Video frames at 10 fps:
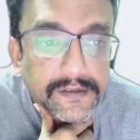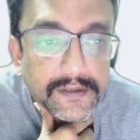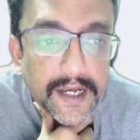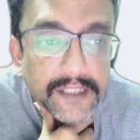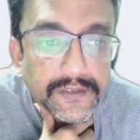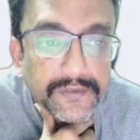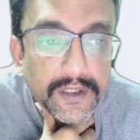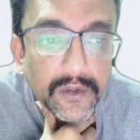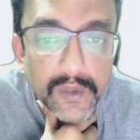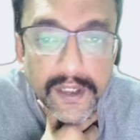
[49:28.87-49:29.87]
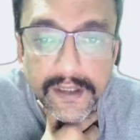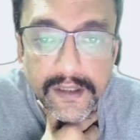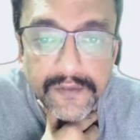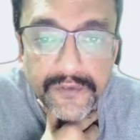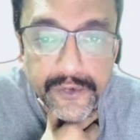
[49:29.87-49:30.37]
As we looked at the
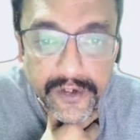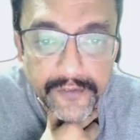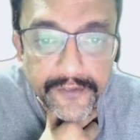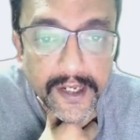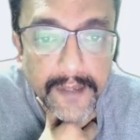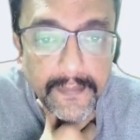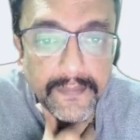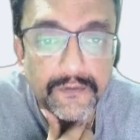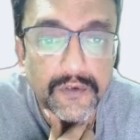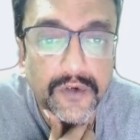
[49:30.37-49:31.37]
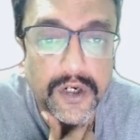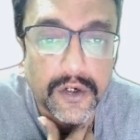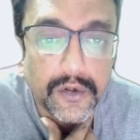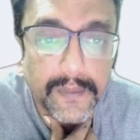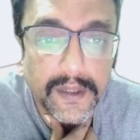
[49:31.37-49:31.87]
future of the game, we wanted to
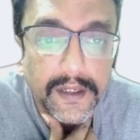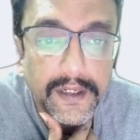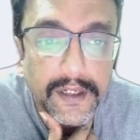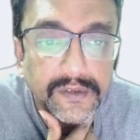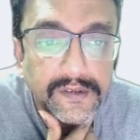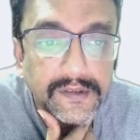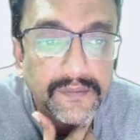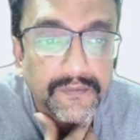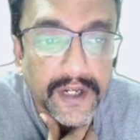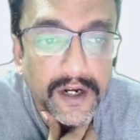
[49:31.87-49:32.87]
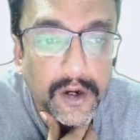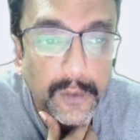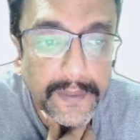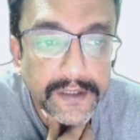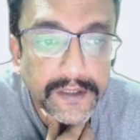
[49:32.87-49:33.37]
build an ecosystem where all
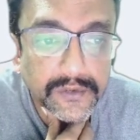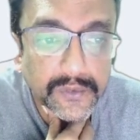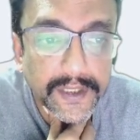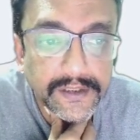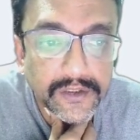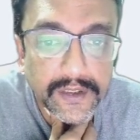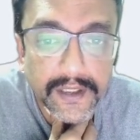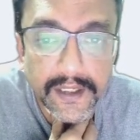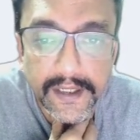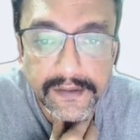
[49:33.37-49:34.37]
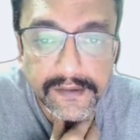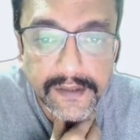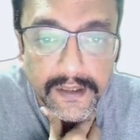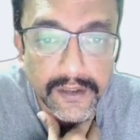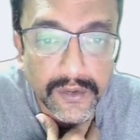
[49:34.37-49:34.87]
players could enjoy the latest
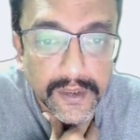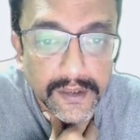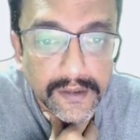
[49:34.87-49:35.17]
content together.